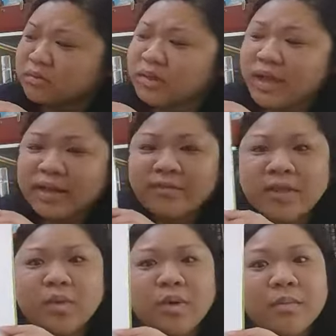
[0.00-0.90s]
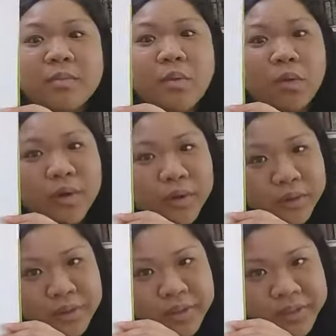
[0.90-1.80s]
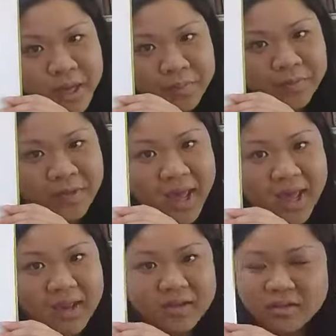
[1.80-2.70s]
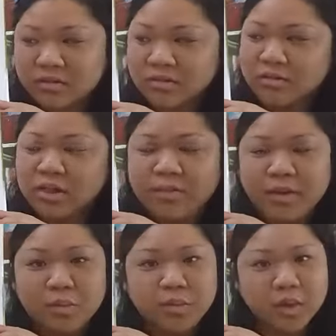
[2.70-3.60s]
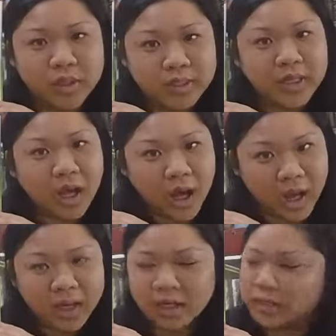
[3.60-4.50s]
And if they wear more clothes on top of that, it could be really hot.